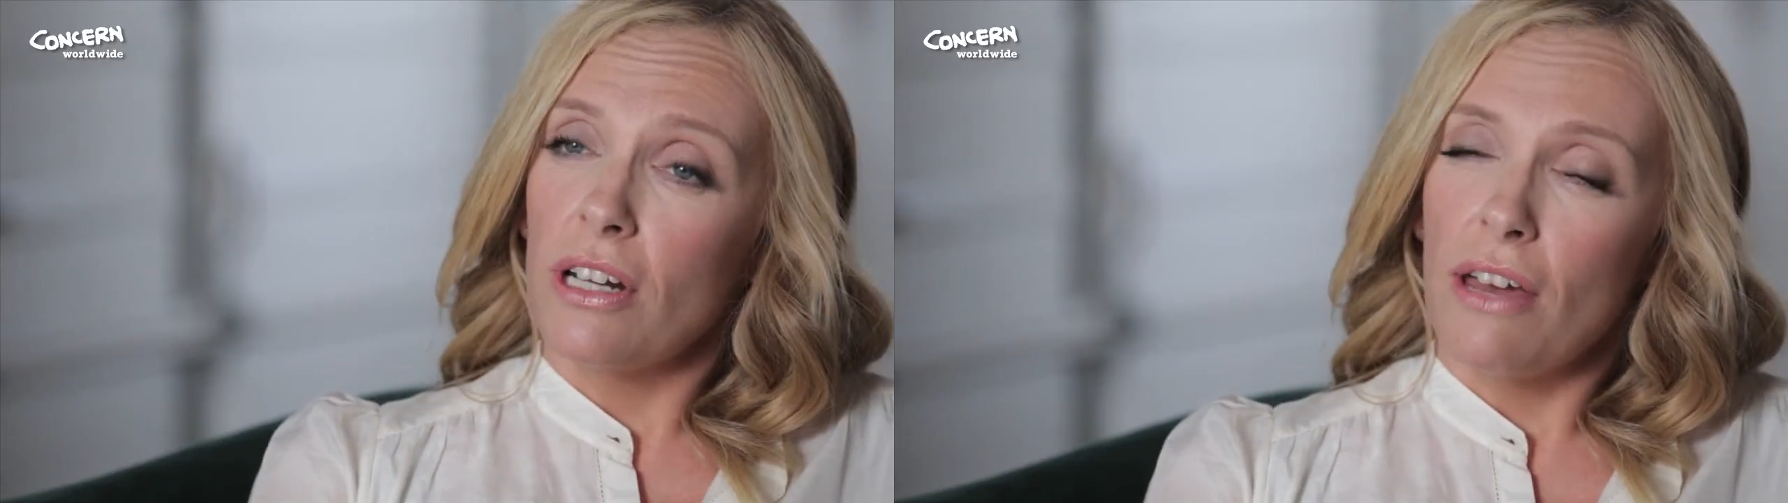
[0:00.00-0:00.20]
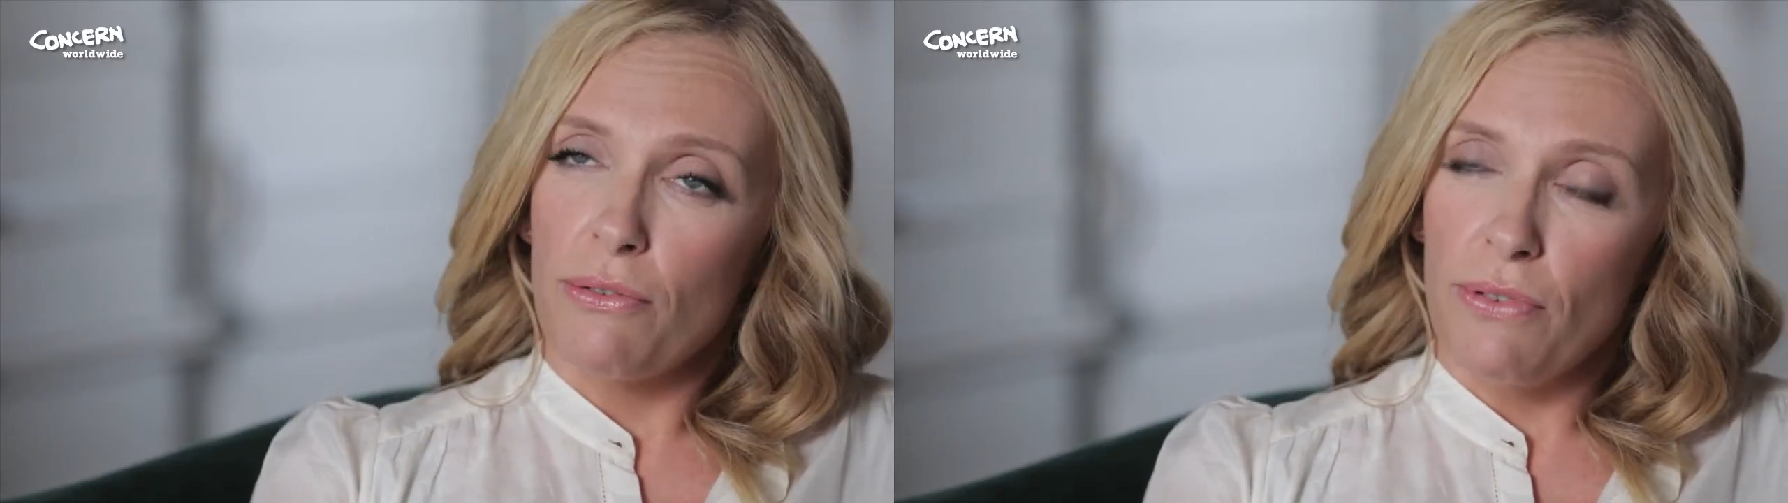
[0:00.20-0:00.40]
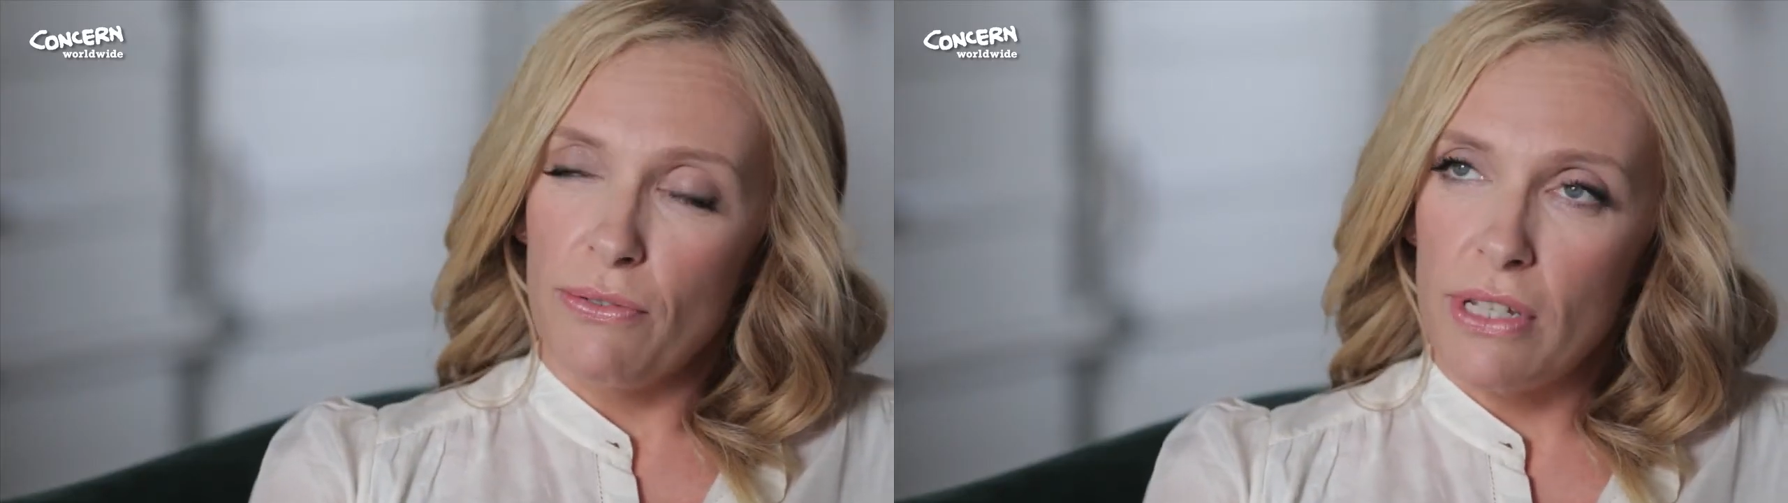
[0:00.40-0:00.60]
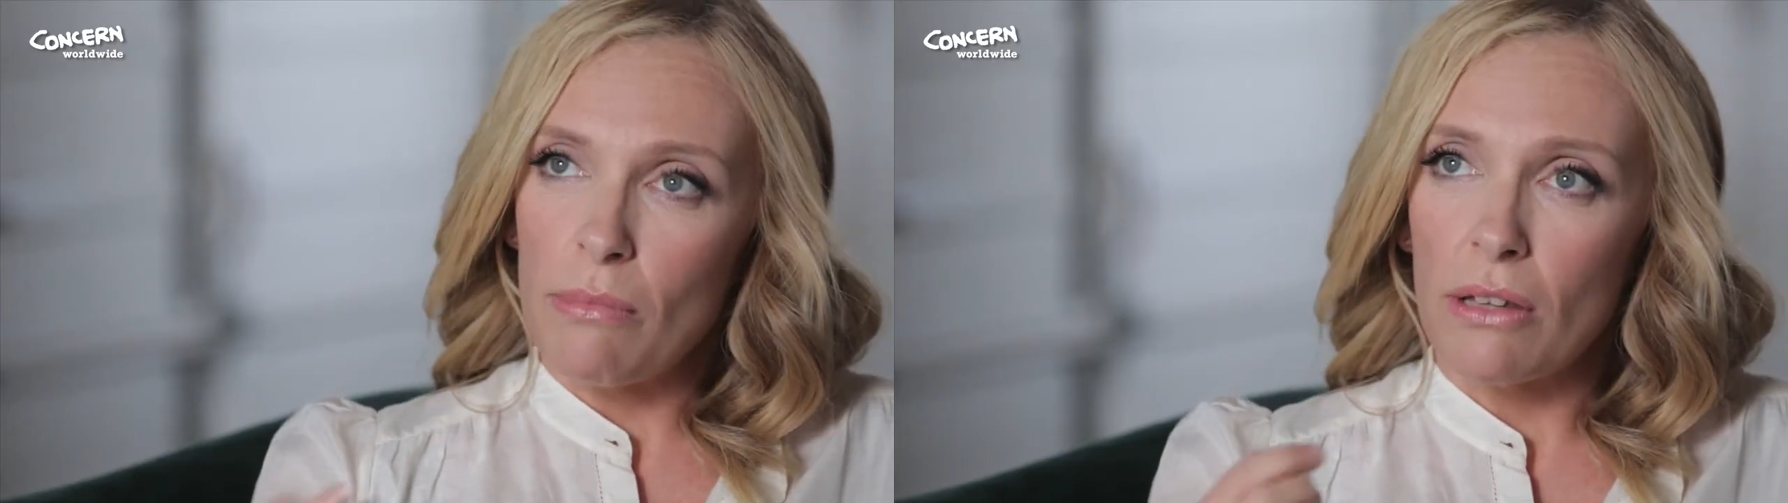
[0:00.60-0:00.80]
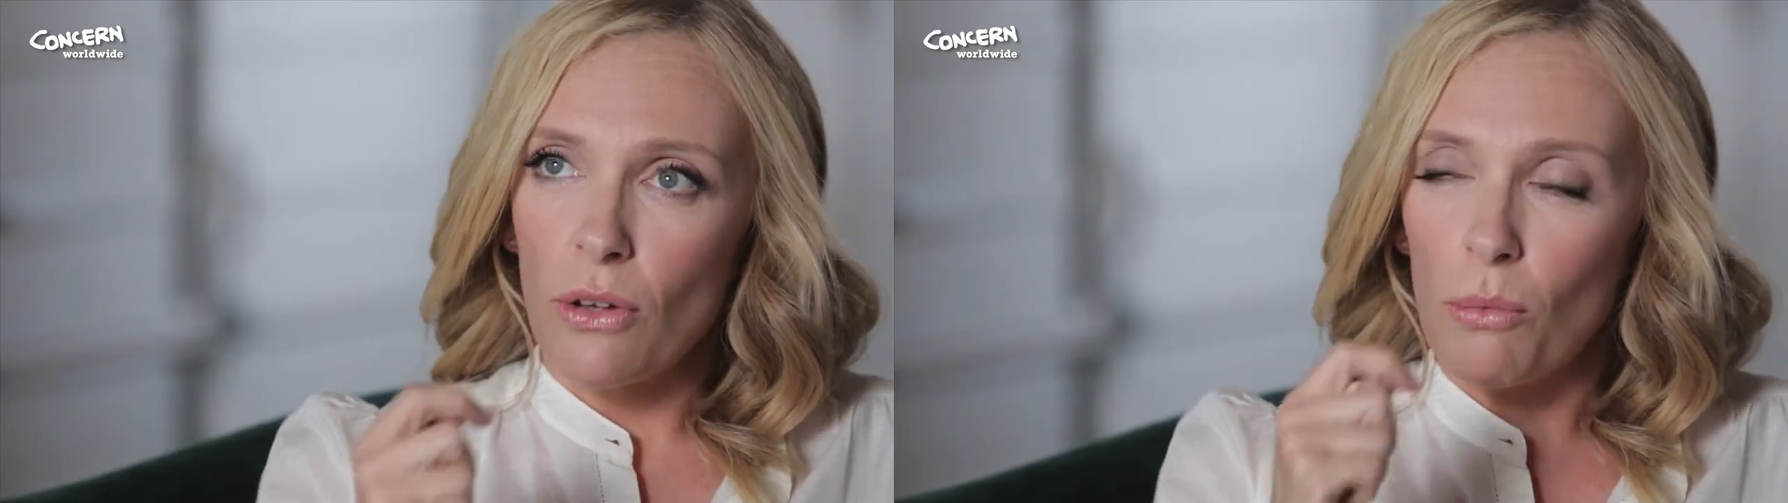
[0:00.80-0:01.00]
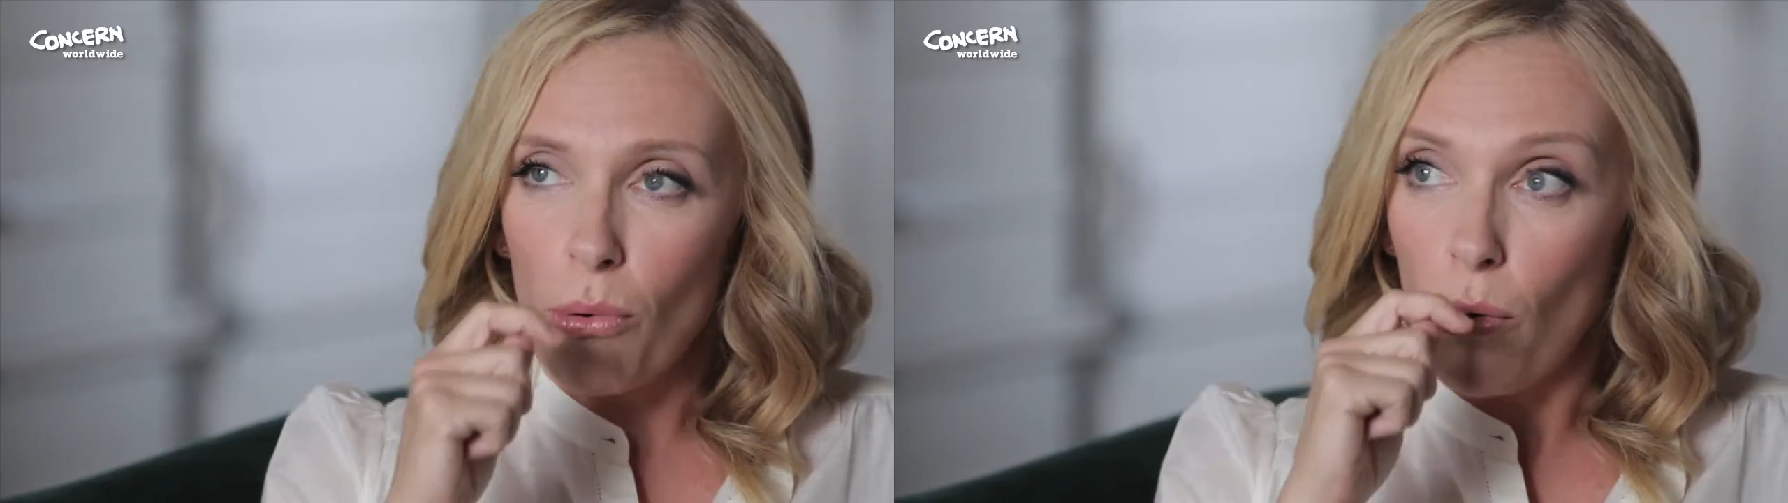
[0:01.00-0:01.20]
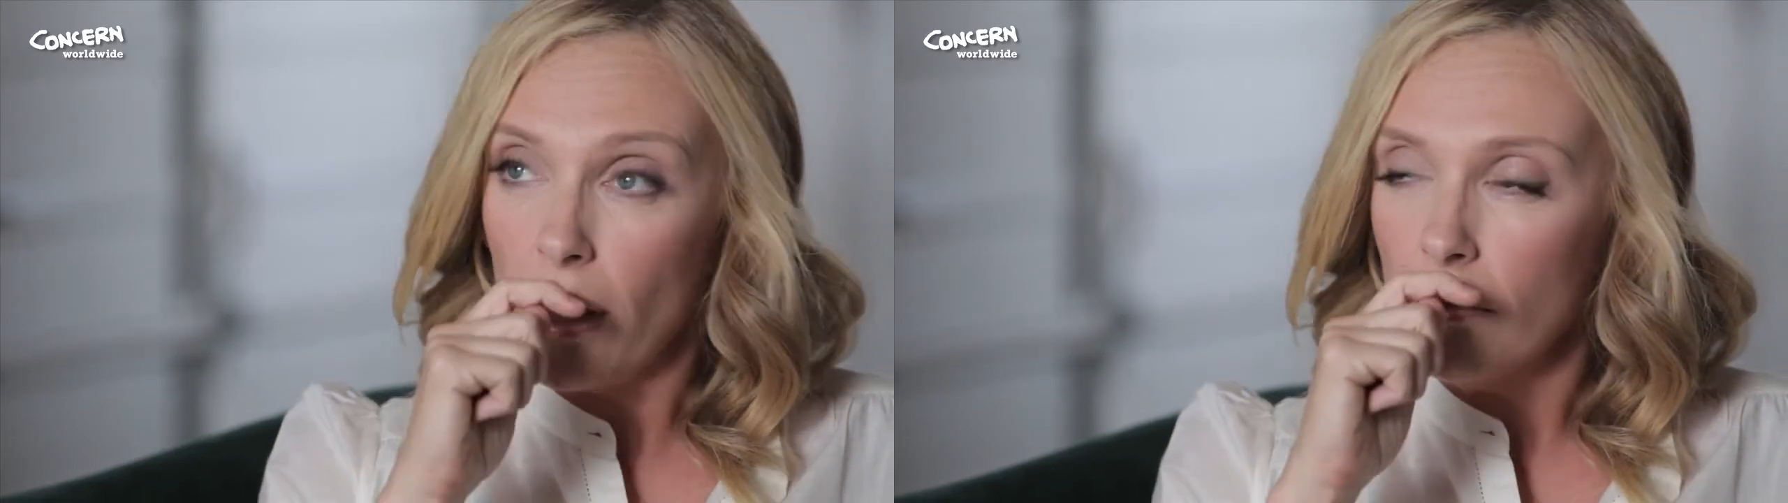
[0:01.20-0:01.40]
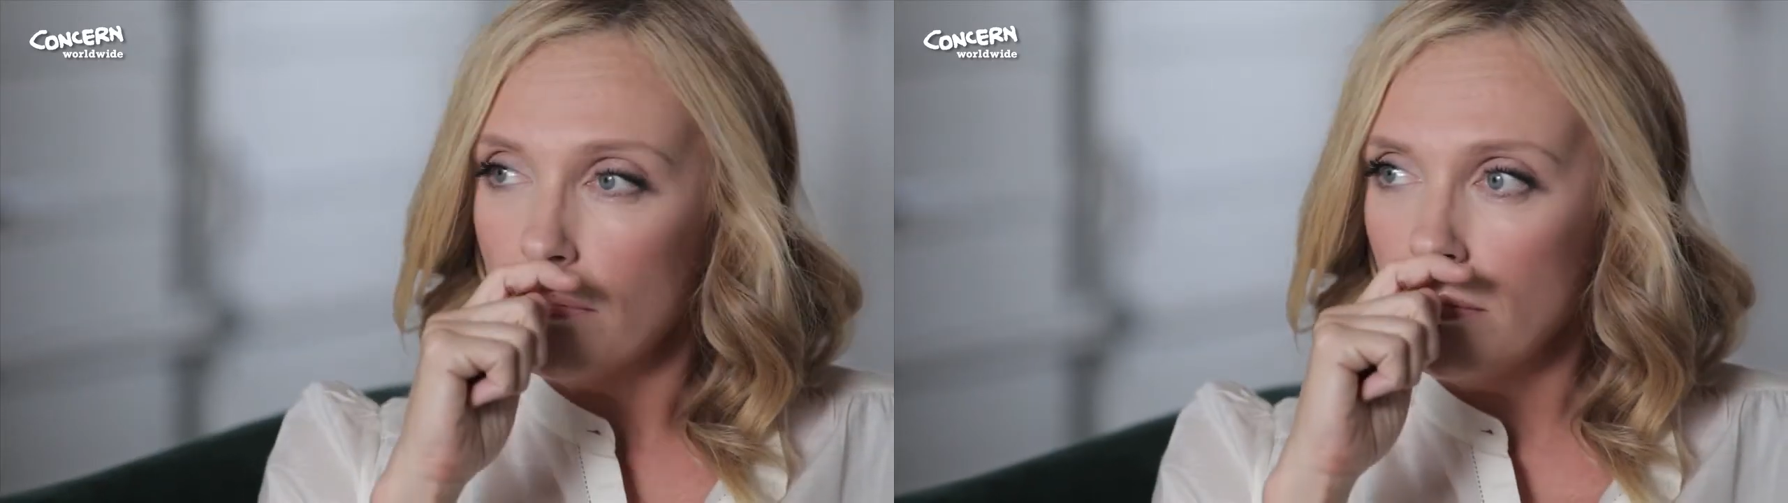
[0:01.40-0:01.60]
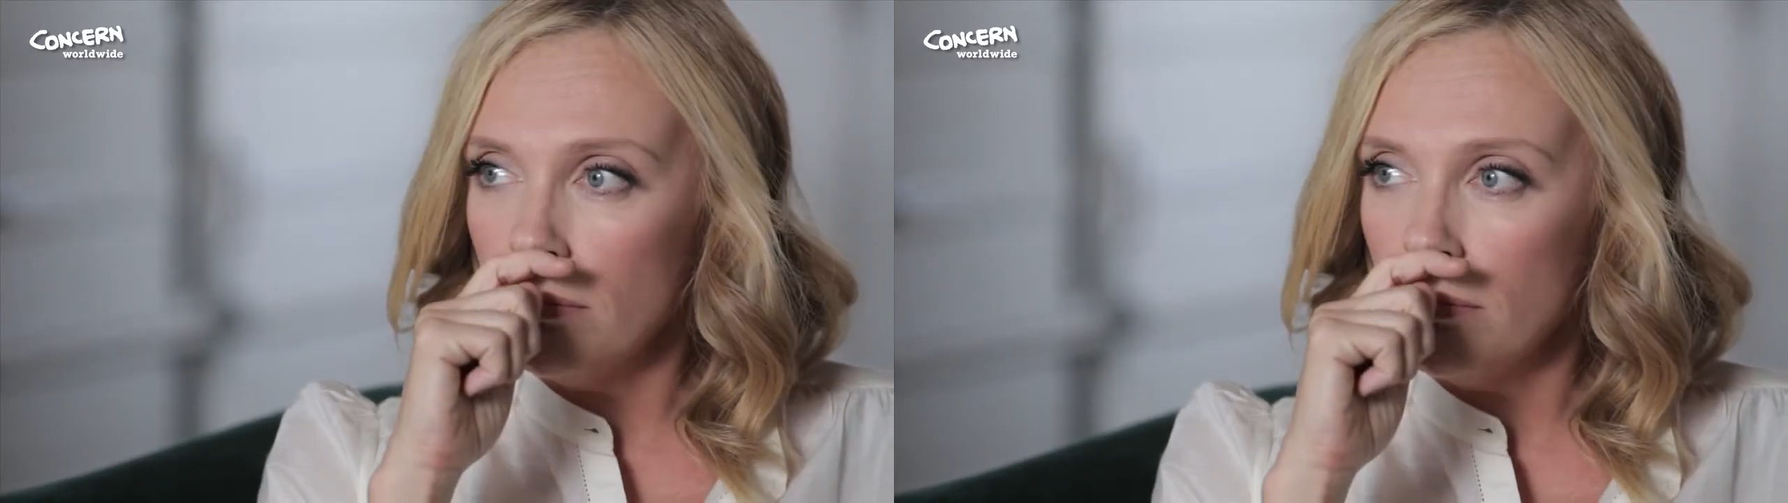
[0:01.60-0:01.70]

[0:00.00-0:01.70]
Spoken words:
and I have a 15-month-old boy.